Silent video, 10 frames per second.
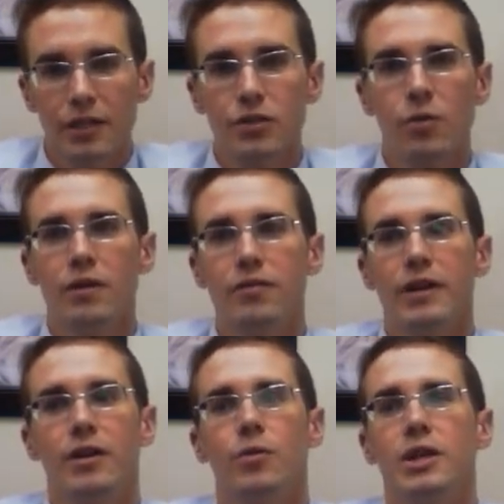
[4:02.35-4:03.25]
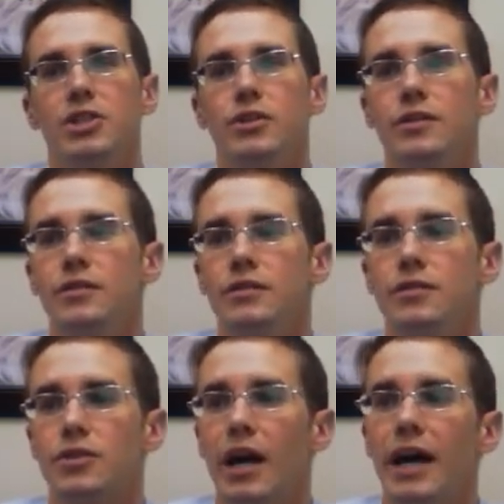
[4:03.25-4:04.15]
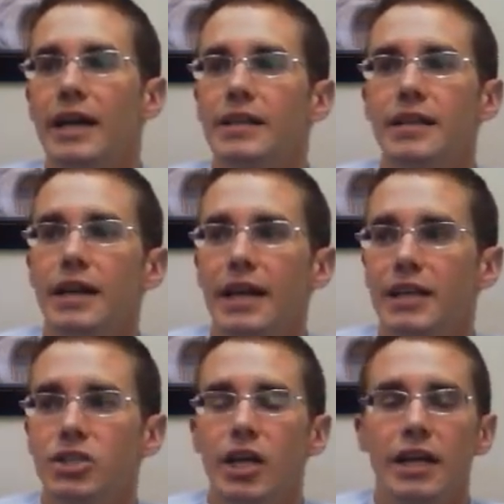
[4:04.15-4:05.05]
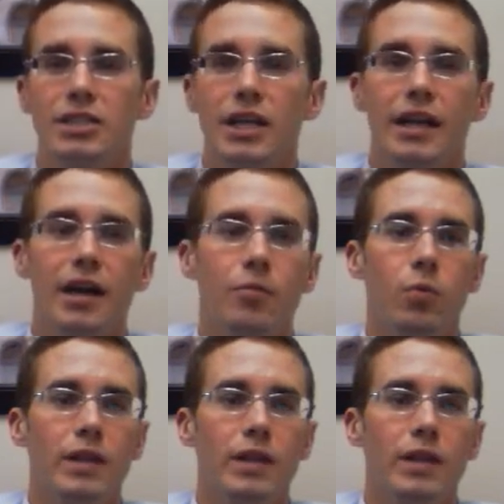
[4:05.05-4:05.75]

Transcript: So we figure we shouldn't try and change that up.